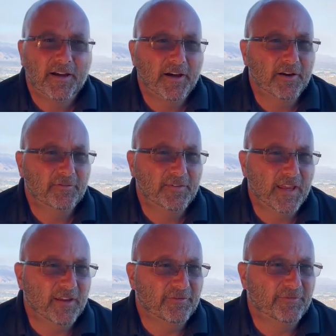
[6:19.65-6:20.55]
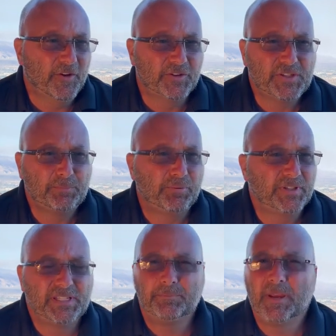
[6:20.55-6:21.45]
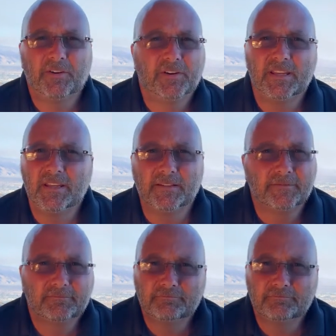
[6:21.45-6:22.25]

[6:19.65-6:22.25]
of a false prosperity